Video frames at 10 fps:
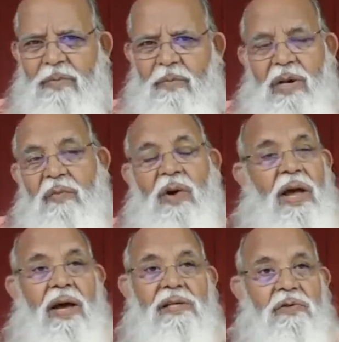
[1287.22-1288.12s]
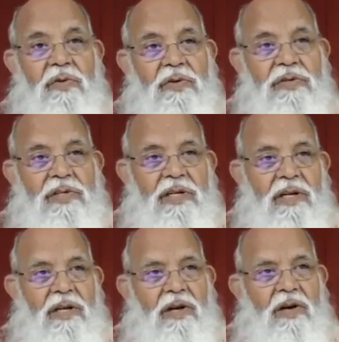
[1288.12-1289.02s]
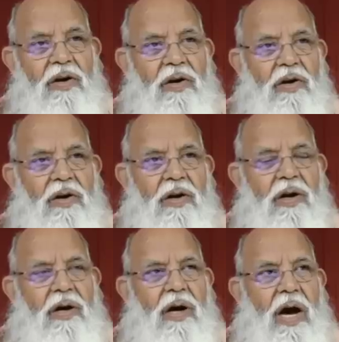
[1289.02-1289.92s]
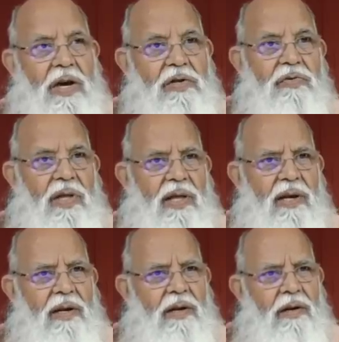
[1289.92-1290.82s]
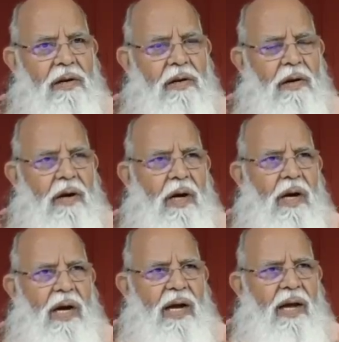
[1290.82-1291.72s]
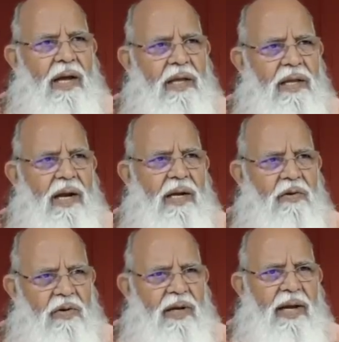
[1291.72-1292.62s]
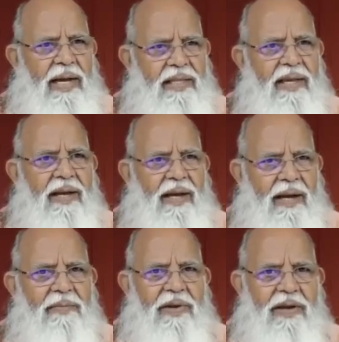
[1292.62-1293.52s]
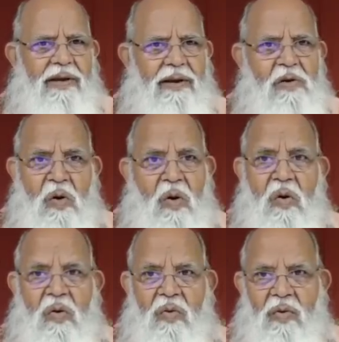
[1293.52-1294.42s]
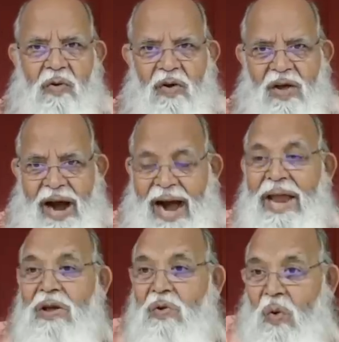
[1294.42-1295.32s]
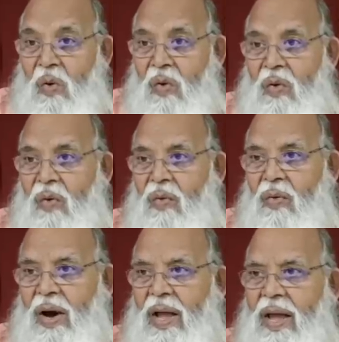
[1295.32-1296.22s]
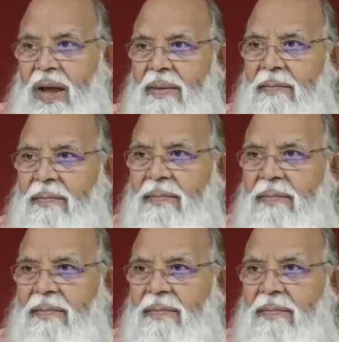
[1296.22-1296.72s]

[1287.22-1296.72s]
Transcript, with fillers: But if I ask you a question, uh, Are you there? I, I, I don't I think I'm here. No, I know I am.